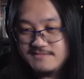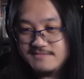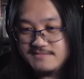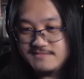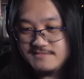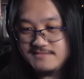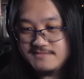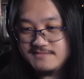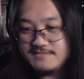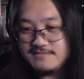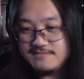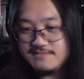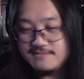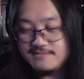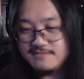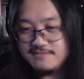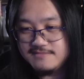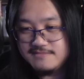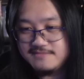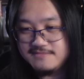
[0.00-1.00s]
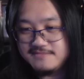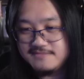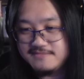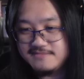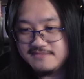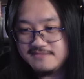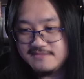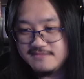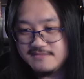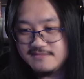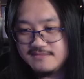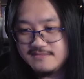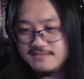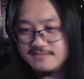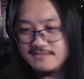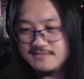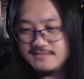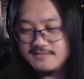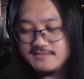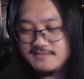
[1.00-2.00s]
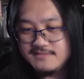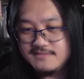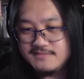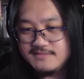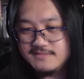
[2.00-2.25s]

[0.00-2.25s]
The person shown says nothing.